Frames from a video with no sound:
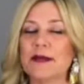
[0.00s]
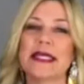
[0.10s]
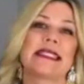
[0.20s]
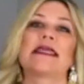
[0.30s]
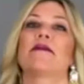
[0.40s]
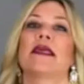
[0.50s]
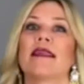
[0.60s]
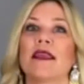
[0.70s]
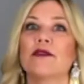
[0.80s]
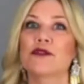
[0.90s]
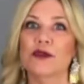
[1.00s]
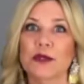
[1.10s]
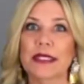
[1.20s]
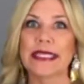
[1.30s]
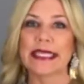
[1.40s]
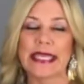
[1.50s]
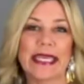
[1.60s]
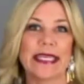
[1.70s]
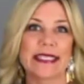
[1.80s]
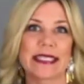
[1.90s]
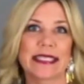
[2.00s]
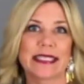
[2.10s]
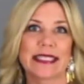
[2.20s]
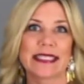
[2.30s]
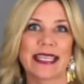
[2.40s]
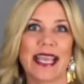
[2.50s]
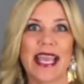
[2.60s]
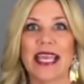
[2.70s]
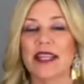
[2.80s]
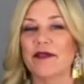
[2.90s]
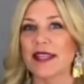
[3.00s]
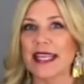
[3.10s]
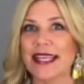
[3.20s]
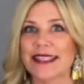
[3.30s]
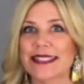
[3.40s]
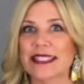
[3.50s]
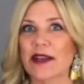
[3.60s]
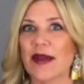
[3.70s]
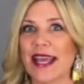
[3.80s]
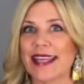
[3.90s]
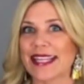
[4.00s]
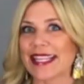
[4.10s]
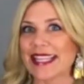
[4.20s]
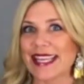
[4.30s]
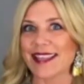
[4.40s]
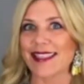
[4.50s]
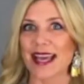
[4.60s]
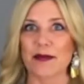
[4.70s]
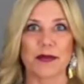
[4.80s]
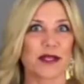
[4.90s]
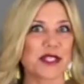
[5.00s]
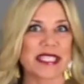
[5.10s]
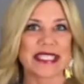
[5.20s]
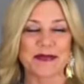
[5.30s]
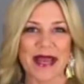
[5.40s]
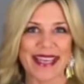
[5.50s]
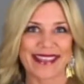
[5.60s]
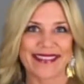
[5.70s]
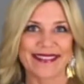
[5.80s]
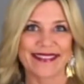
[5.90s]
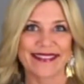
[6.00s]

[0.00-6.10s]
be something that you truly need. And if it is, go ahead and click that purchase button.